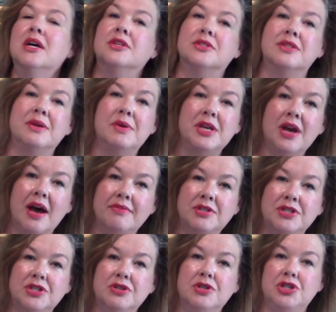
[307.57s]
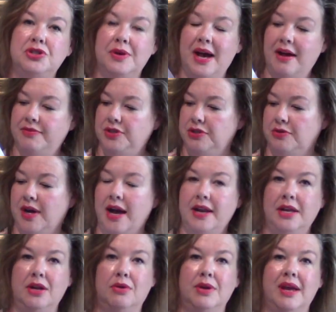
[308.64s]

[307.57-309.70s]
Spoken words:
So then what you have to do is you have to kind of, you know,